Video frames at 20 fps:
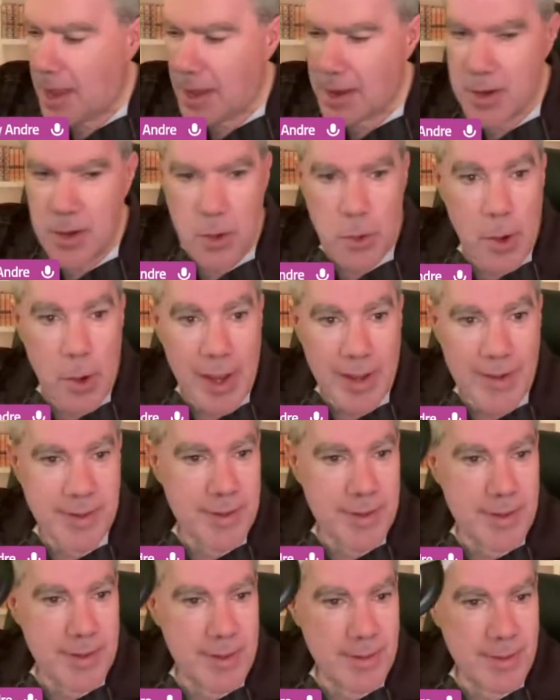
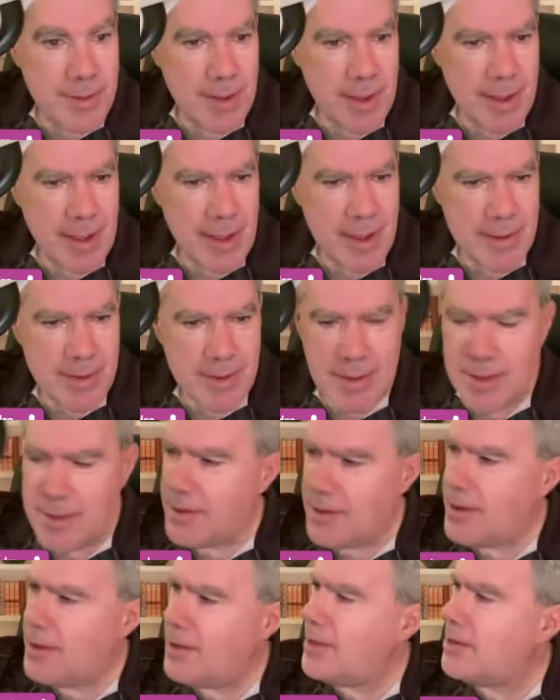Quest, I guess they
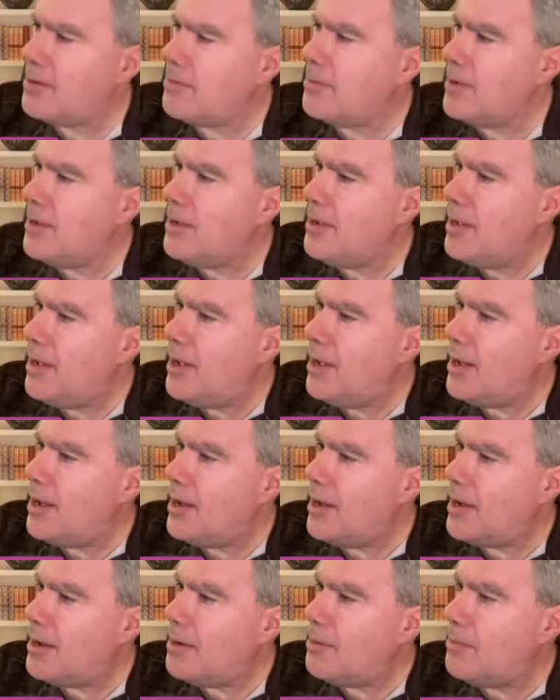call it.
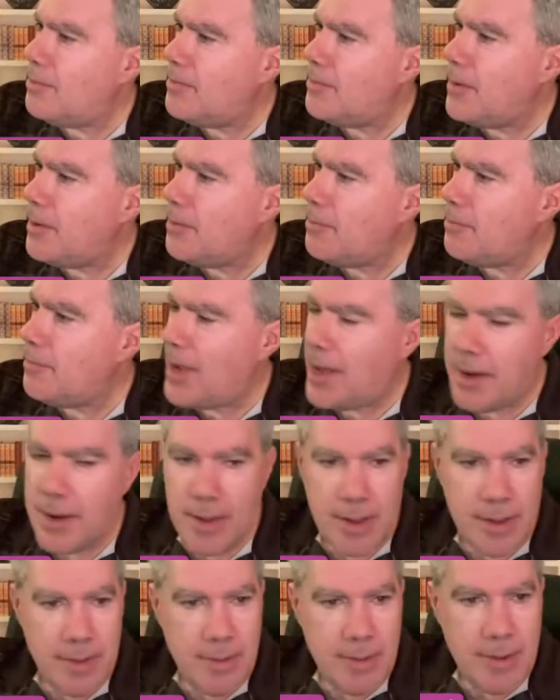
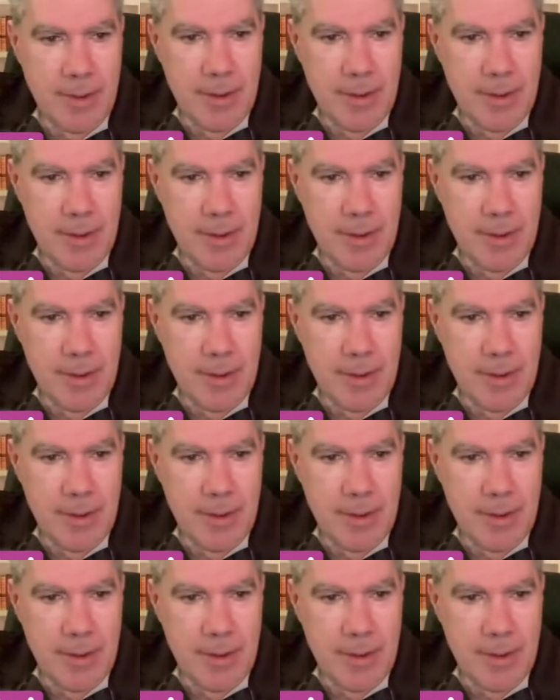Meta